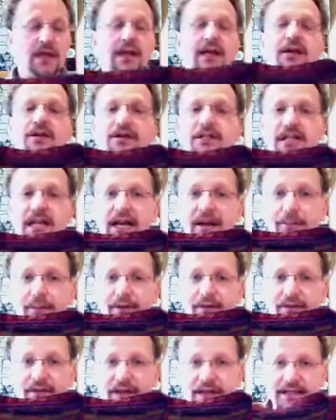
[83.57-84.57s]
here's a couple
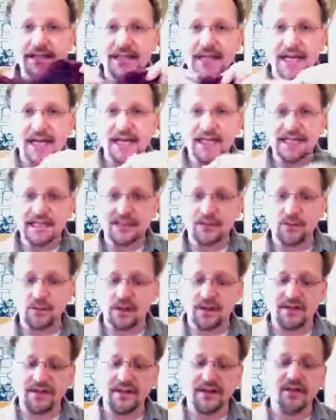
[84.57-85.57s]
of things that I did
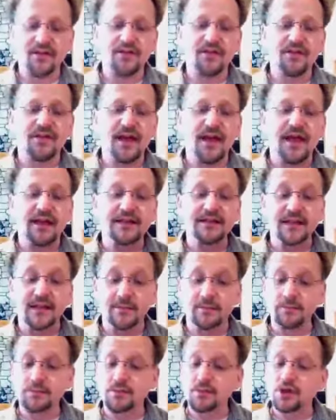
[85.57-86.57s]
with this that
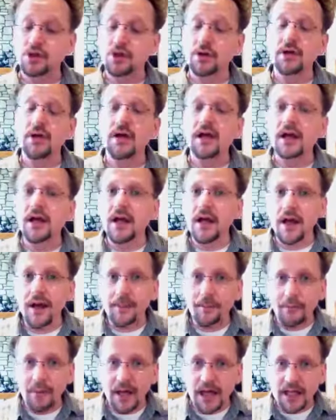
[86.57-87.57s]
took
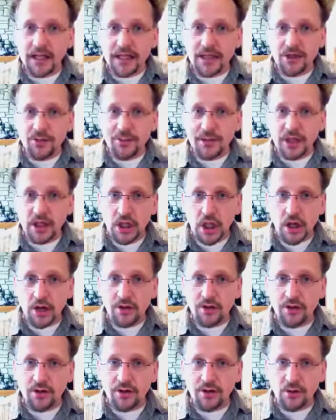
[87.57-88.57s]
a little bit
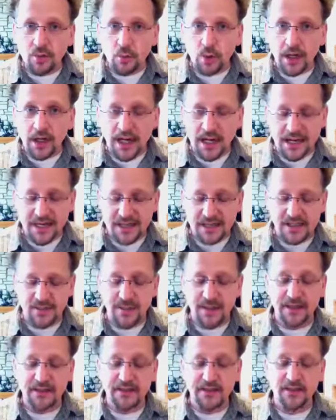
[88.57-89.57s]
longer than what I
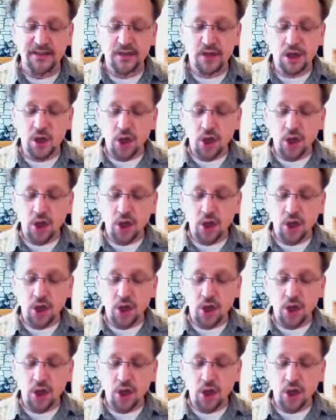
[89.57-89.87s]
expected.